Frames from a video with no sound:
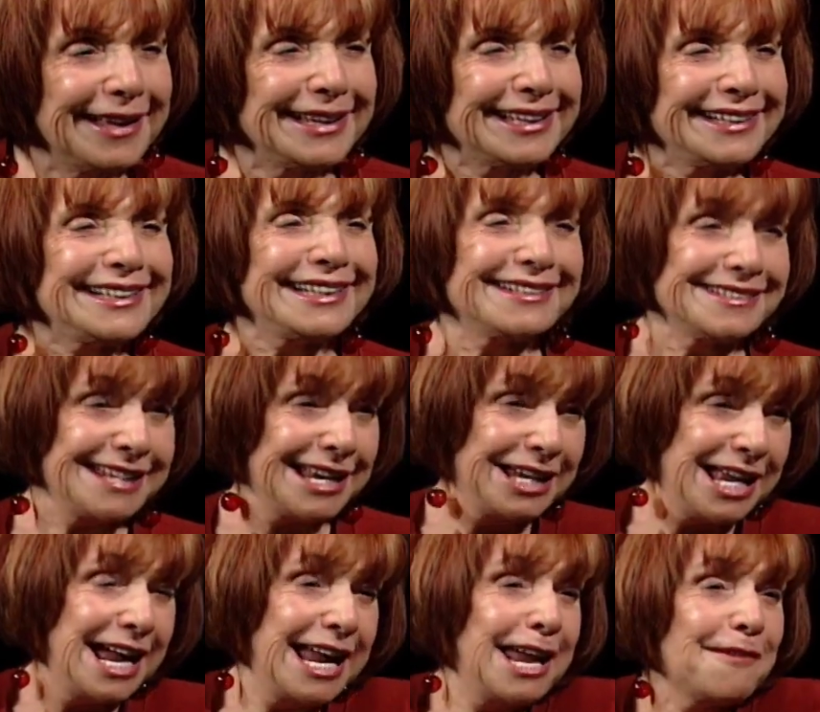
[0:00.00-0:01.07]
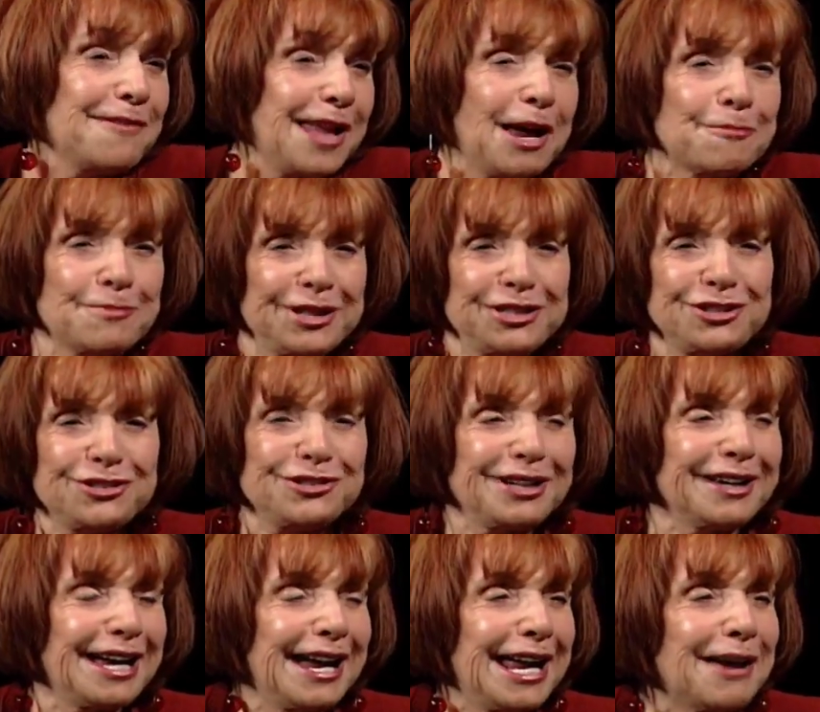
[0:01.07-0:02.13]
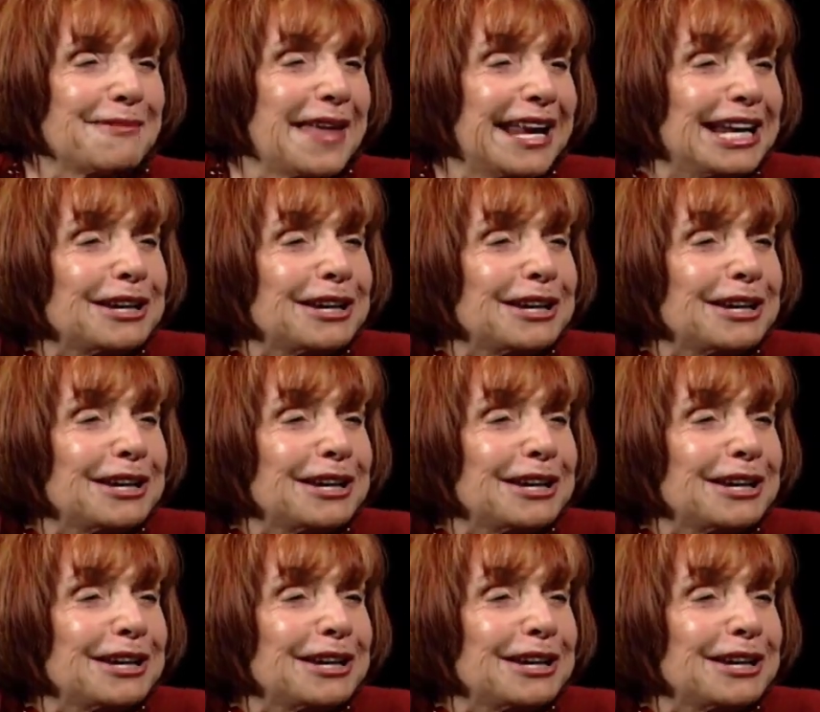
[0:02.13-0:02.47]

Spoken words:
Because I have that